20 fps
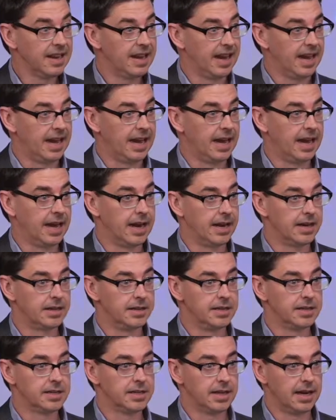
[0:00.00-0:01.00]

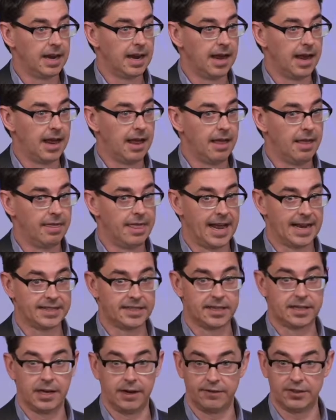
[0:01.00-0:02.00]
And that's
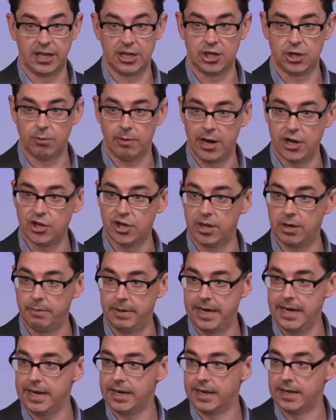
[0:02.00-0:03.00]
a tough situation to
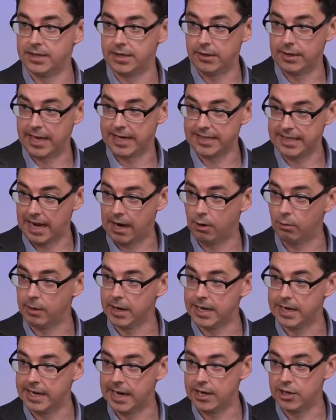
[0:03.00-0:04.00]
be in, and so that's how
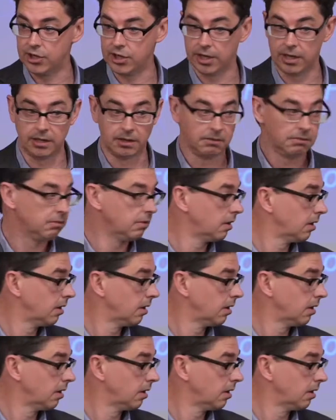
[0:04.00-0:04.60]
radiation